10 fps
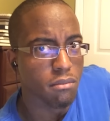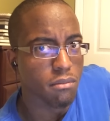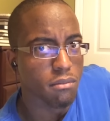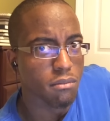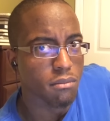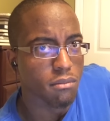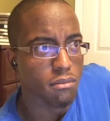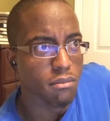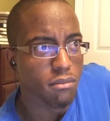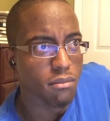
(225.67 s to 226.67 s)

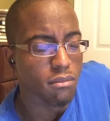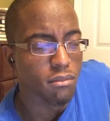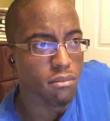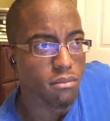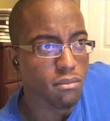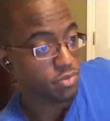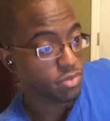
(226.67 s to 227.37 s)
(no one is talking)